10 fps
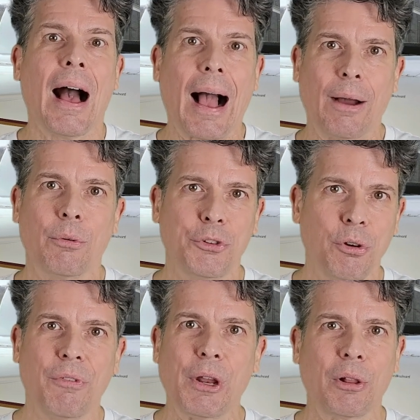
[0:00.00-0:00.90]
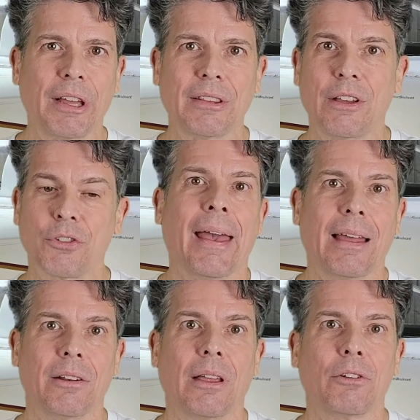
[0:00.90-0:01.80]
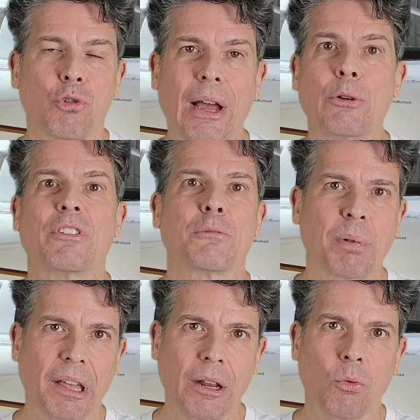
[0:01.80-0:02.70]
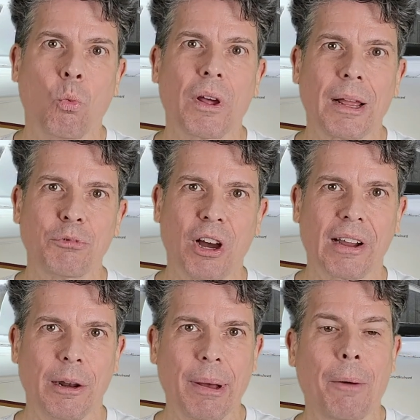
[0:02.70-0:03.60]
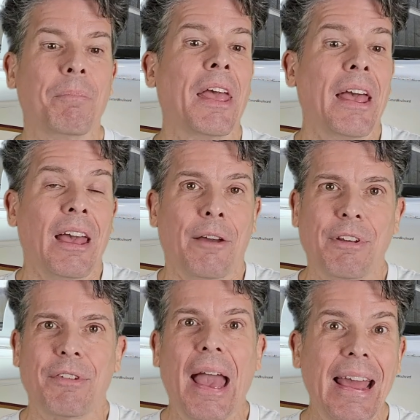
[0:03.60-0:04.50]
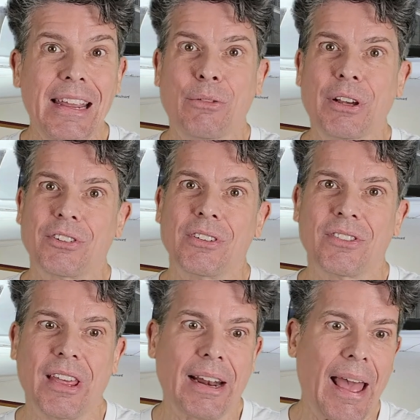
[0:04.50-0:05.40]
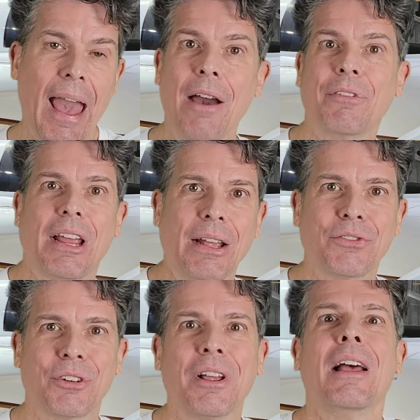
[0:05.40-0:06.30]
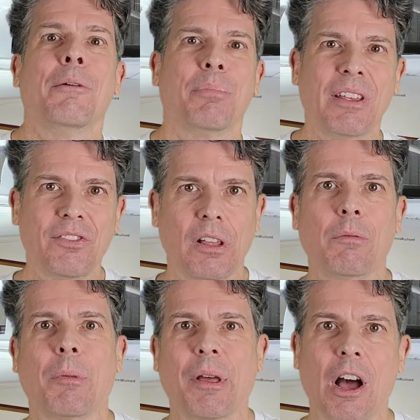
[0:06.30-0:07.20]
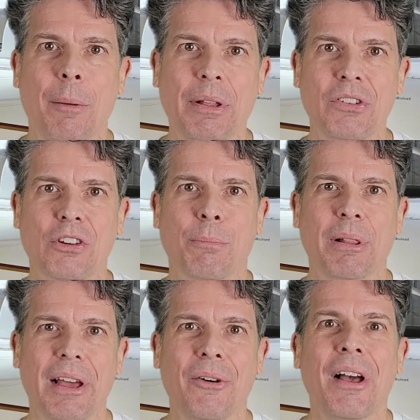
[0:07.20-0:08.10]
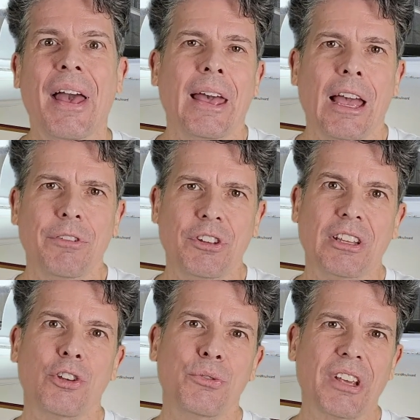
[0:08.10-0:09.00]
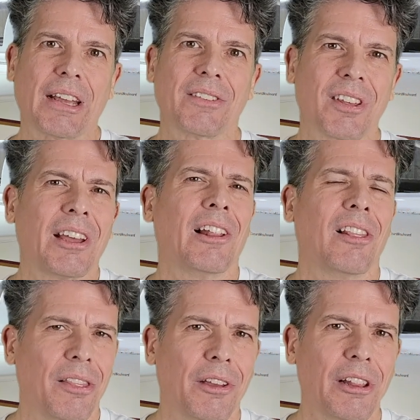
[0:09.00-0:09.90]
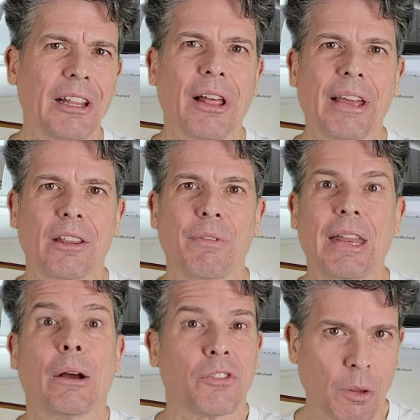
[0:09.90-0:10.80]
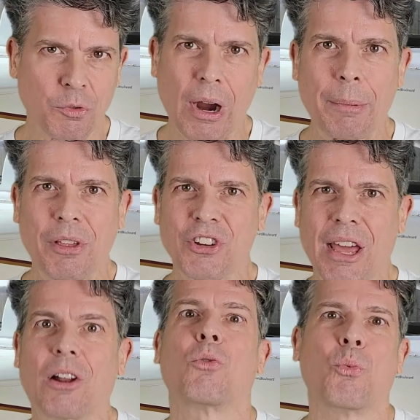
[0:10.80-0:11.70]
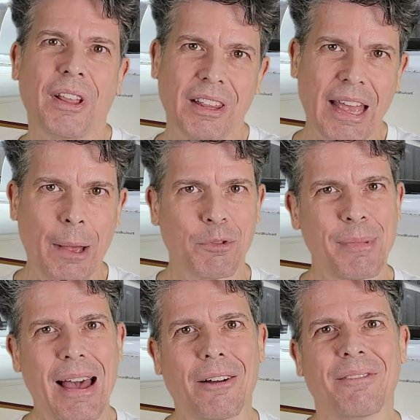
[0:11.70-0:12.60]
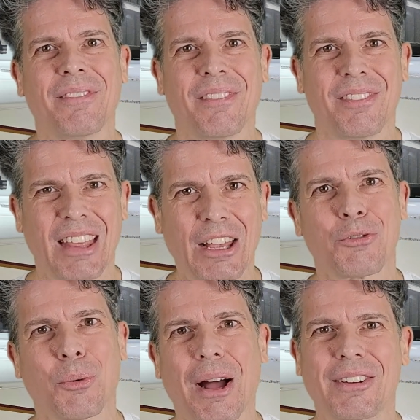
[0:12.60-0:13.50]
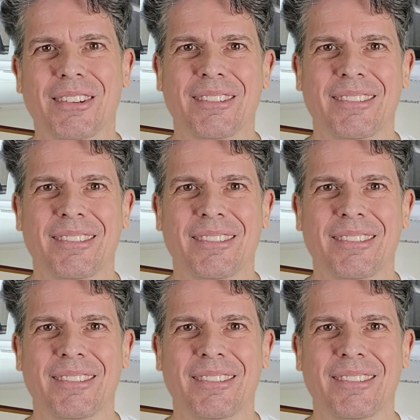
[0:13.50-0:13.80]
I will do a video like this and try to explain what I'm talking about. If you have any questions that I haven't answered, please leave them in the comment section below. And if you take 2 seconds, click like on the video, subscribe to the channel, really helps me out. Thanks for watching.